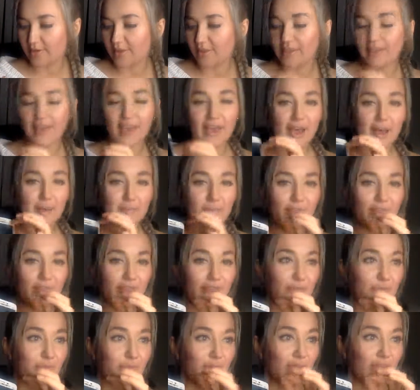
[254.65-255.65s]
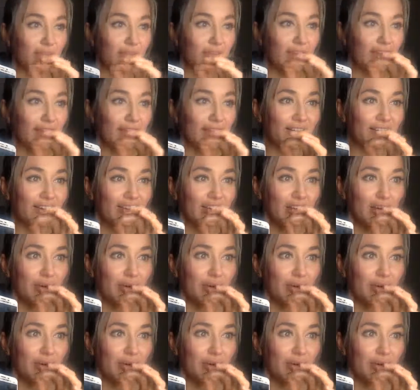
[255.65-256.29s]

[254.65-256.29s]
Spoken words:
Yeah, but then we think,